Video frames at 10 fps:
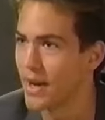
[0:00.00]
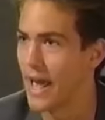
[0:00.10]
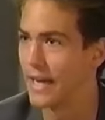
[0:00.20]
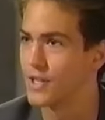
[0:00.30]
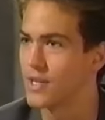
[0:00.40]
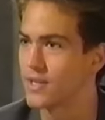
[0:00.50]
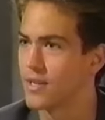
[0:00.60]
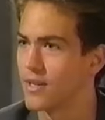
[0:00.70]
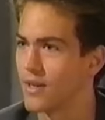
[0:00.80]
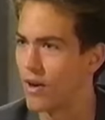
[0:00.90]
I'm not an
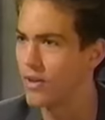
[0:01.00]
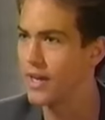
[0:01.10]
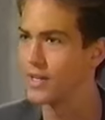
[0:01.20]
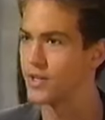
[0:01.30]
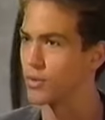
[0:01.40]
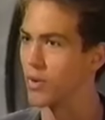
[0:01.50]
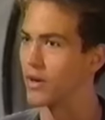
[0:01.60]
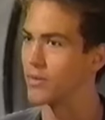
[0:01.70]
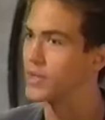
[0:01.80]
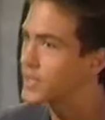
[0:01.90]
ageist. All ages are
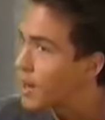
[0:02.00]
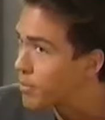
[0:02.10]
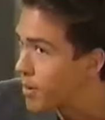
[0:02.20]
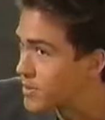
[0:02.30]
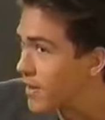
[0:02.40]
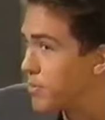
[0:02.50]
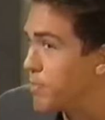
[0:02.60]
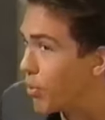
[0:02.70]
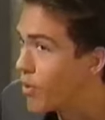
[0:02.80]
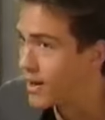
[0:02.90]
welcome. You just got to promise not to
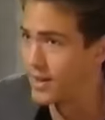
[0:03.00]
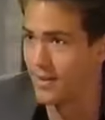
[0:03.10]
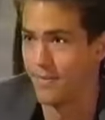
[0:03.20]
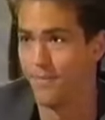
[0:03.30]
be boring.